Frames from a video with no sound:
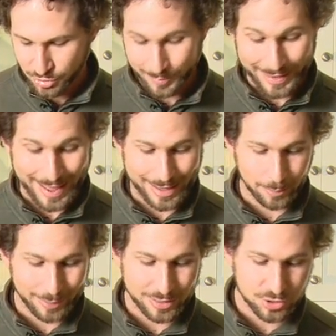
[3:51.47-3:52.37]
So I'm going to add a
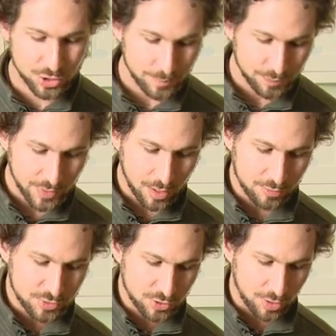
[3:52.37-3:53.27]
pinch
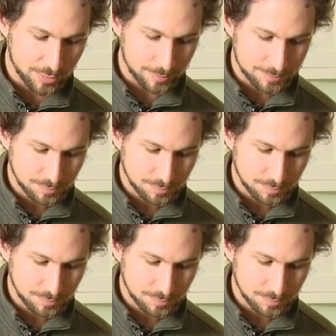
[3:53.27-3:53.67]
of salt.